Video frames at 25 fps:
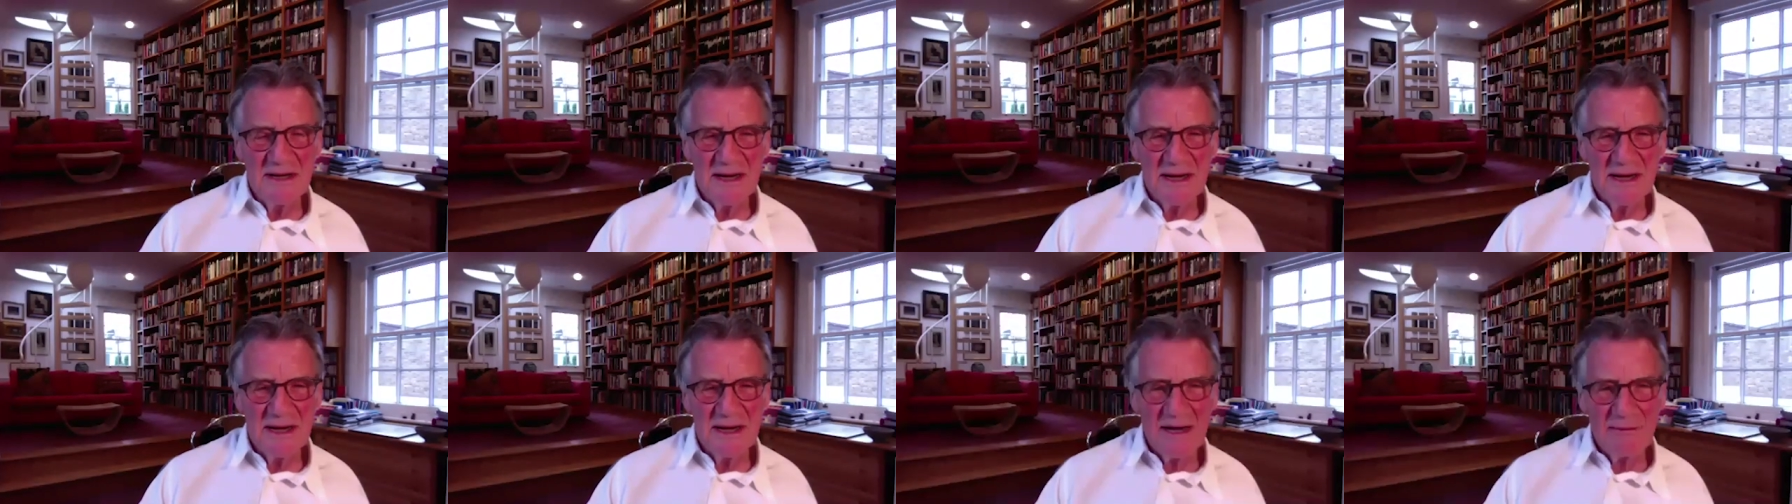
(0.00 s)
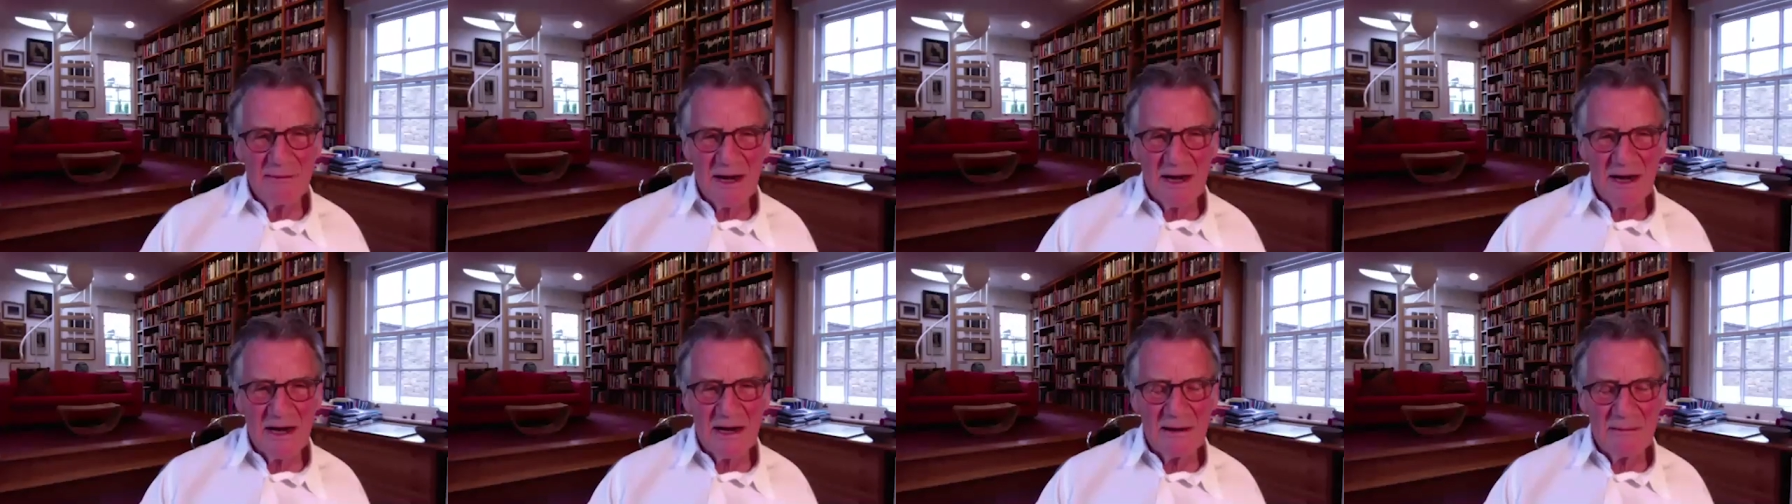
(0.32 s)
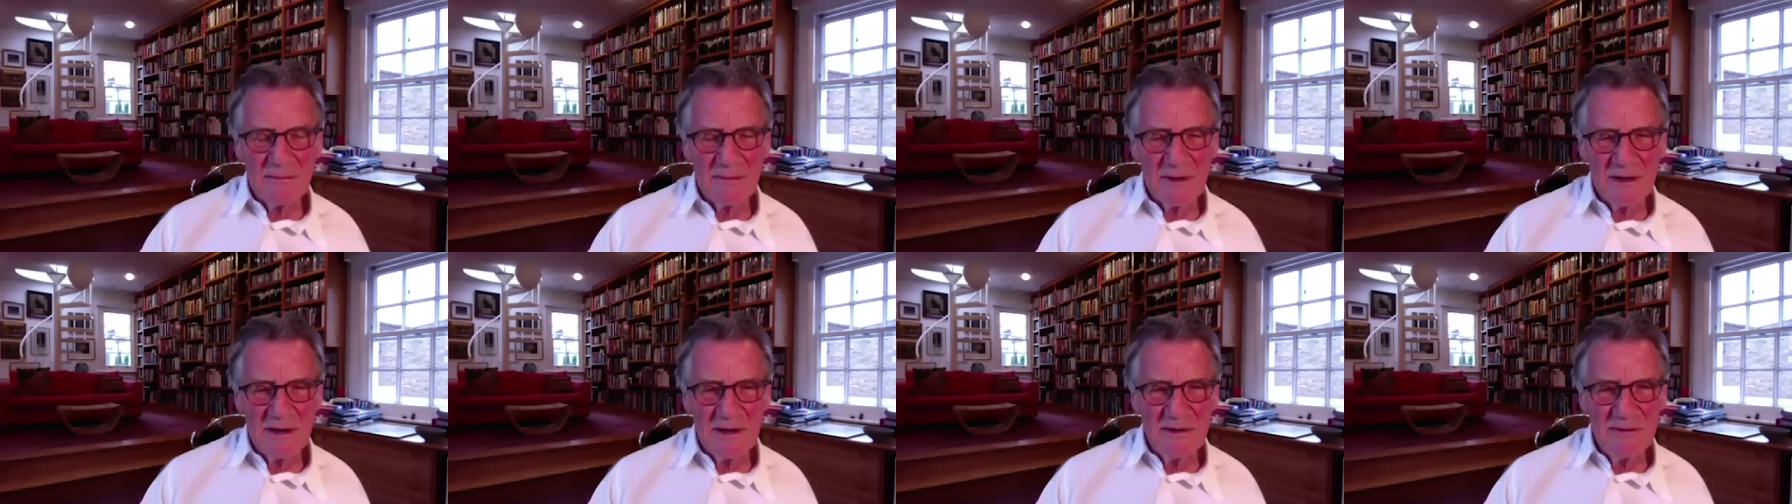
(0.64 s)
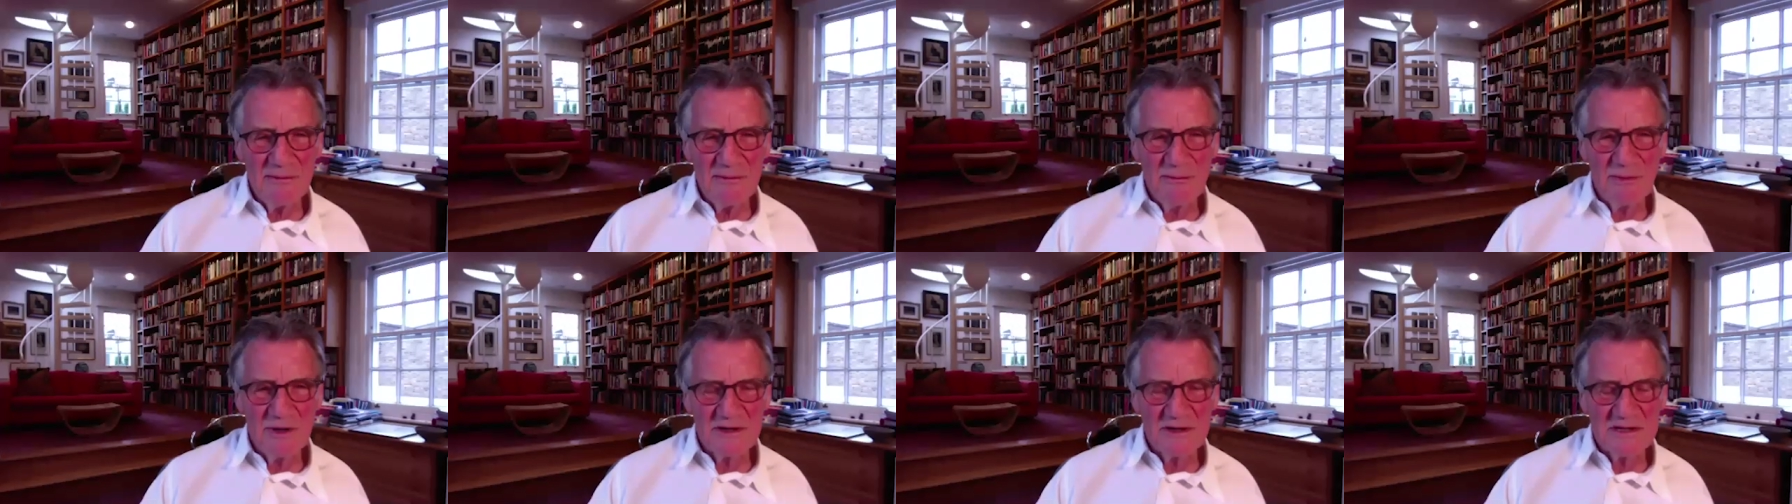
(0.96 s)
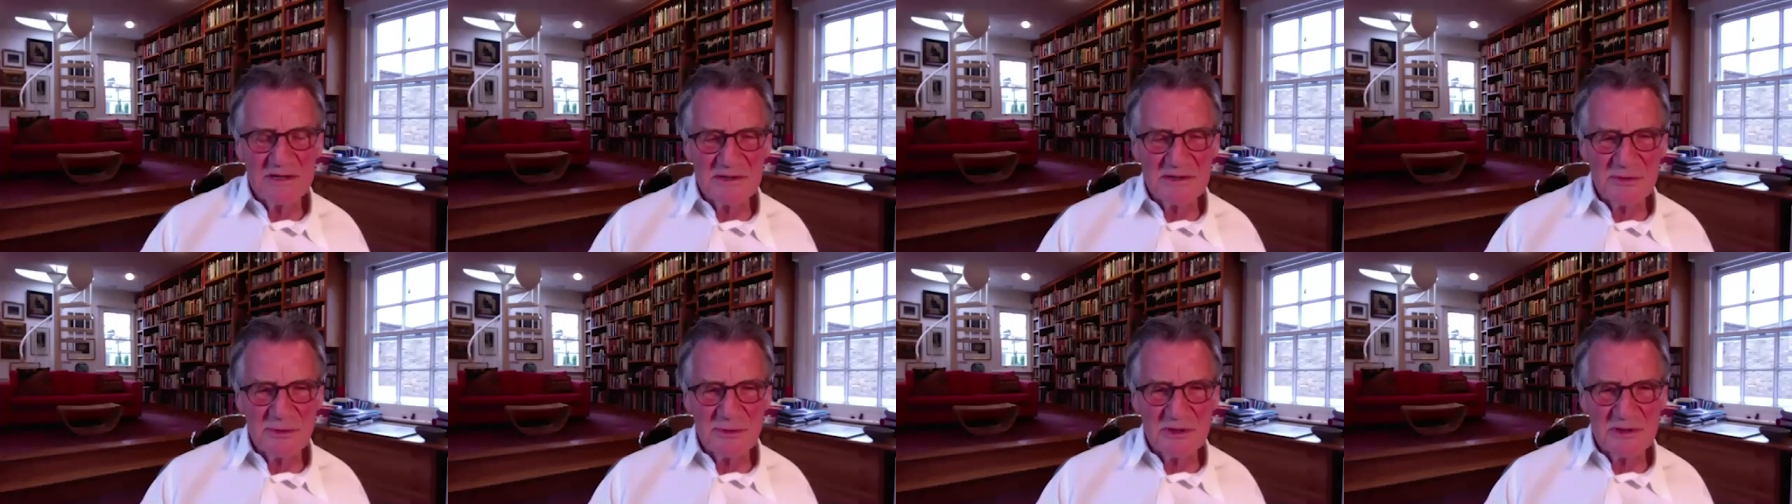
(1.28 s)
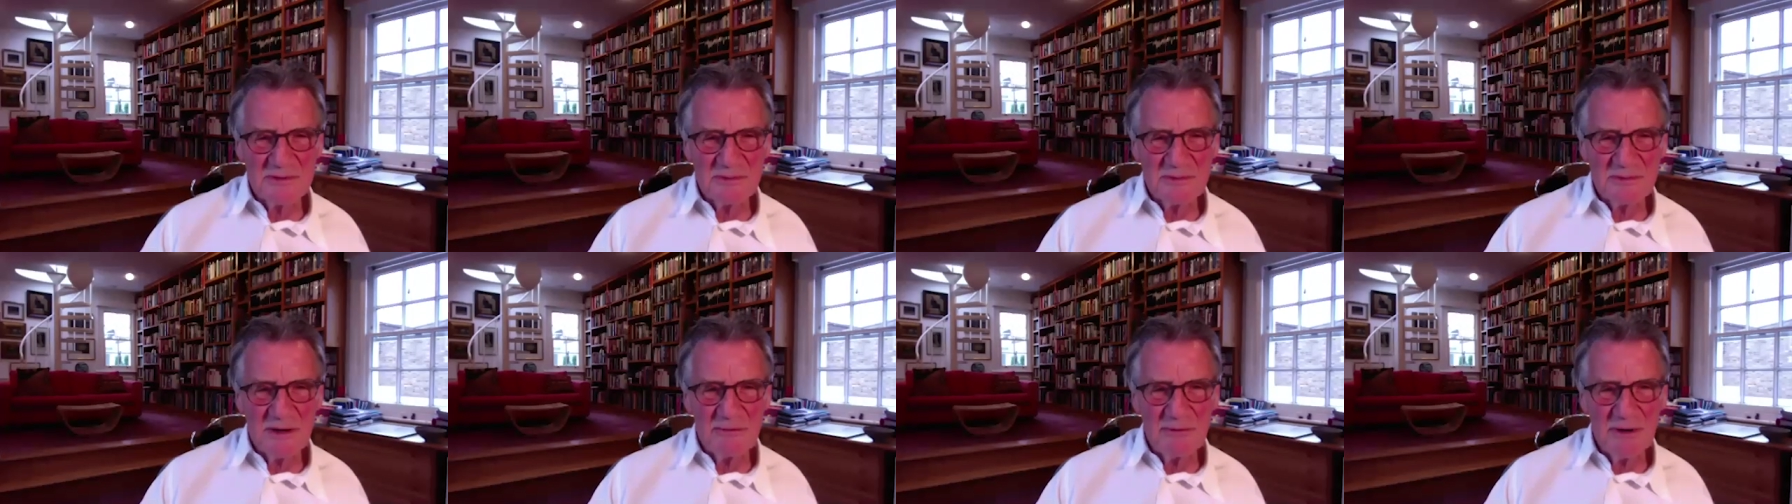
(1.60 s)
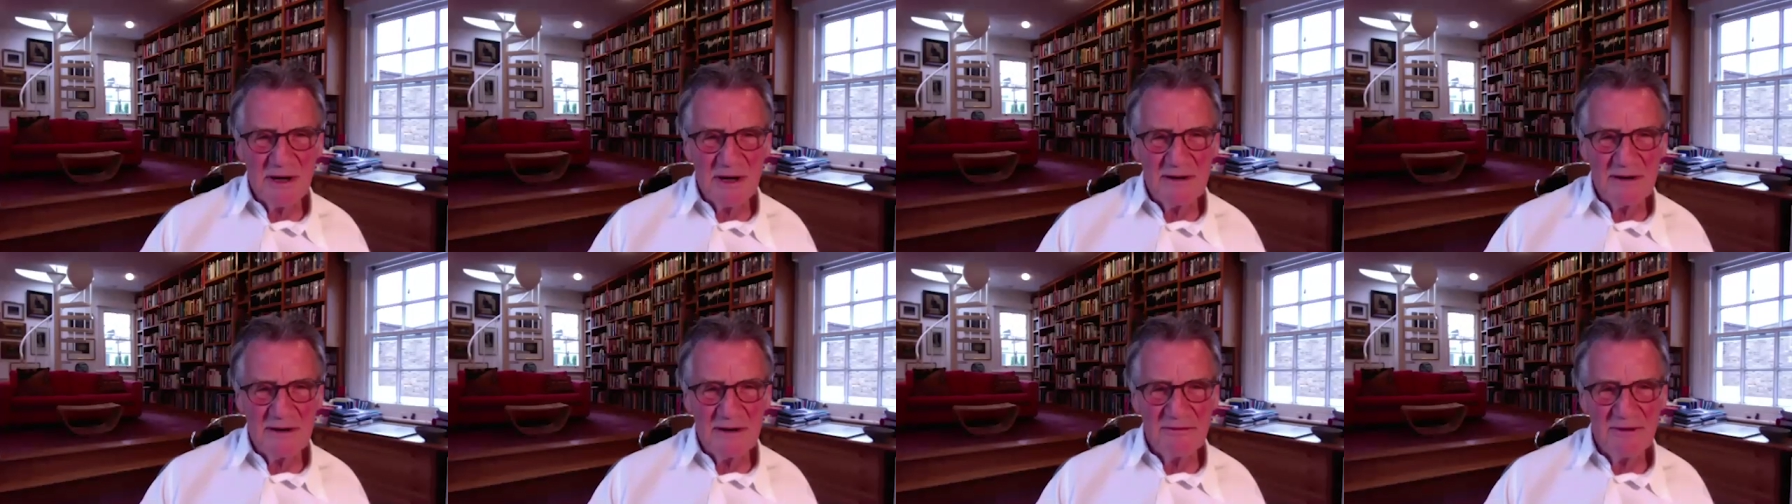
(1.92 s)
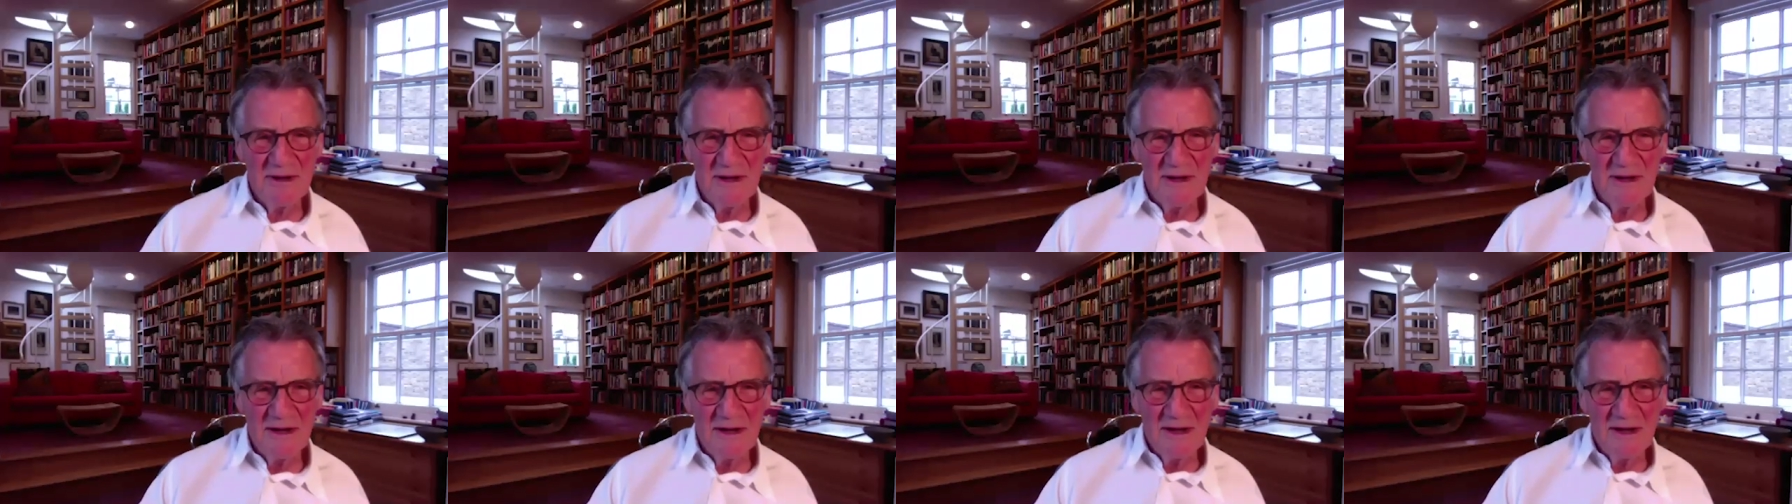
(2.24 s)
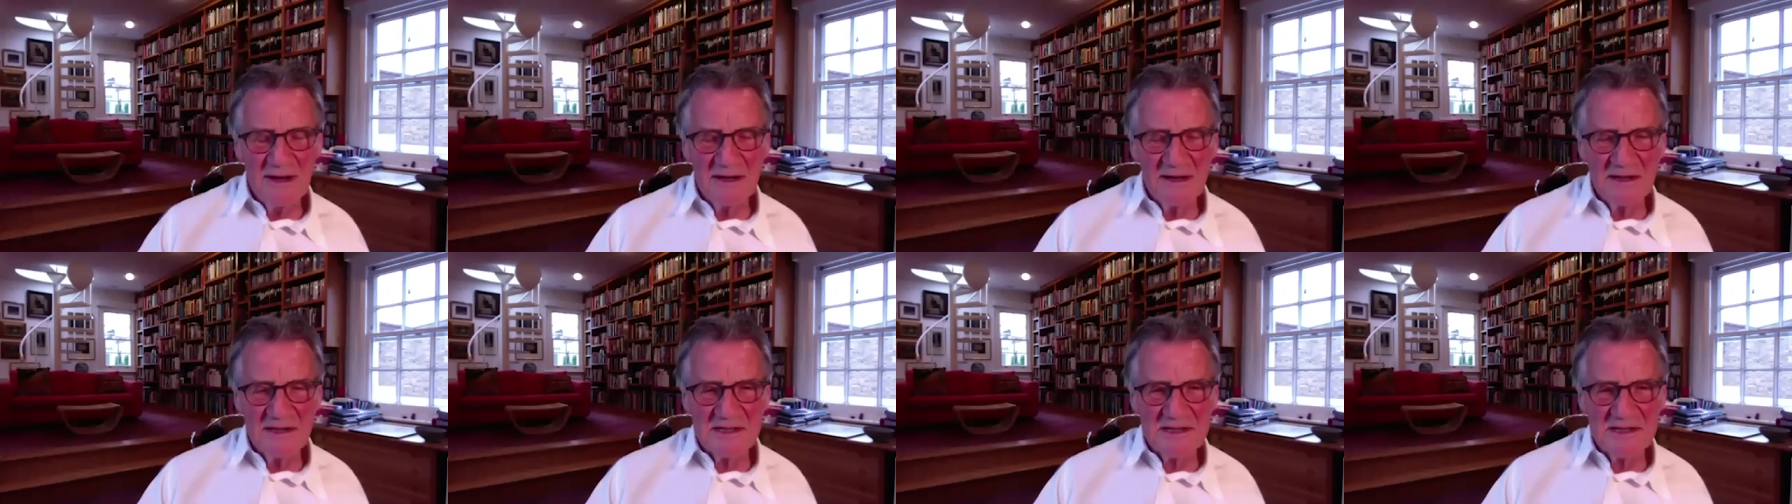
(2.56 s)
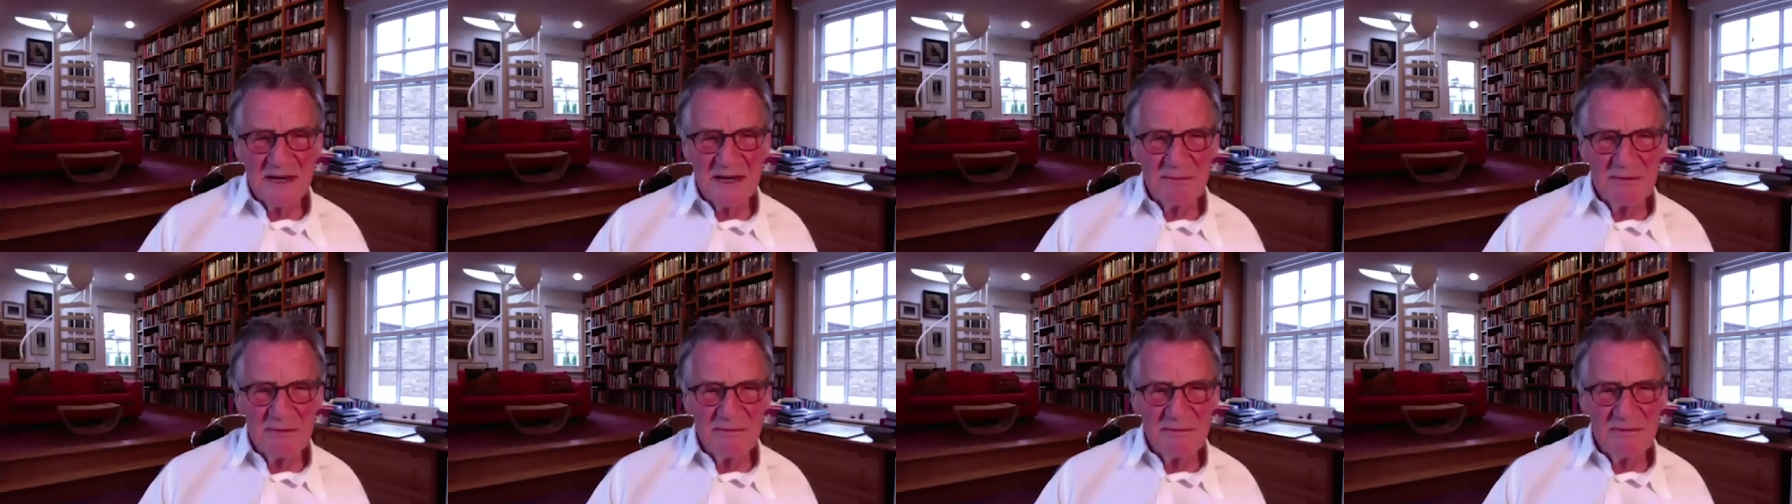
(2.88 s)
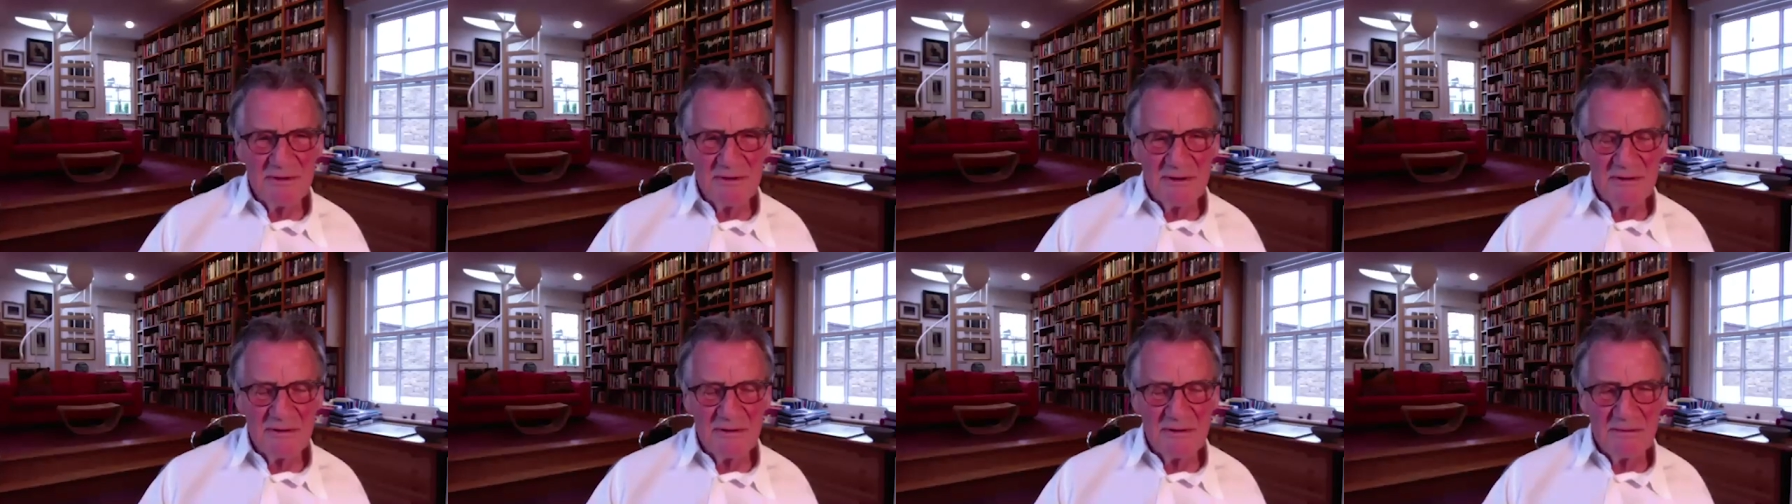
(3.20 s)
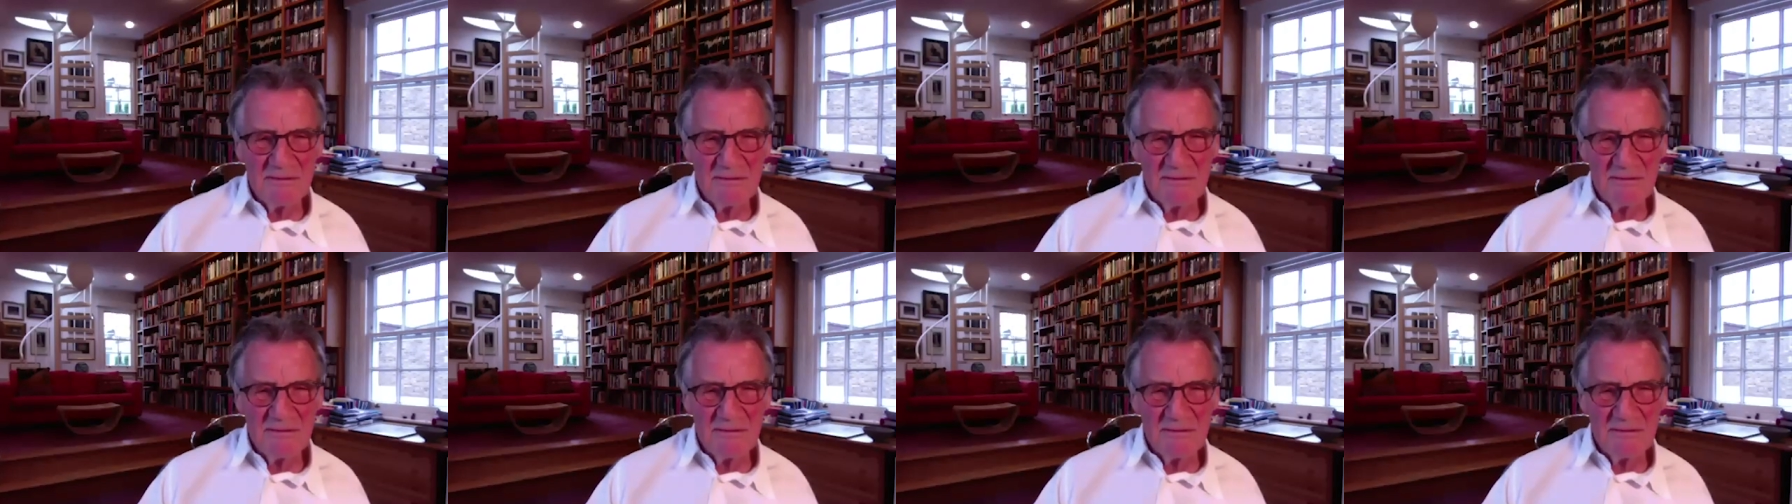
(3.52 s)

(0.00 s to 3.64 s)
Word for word: And he rang up home once, talked to my wife, and said, uh,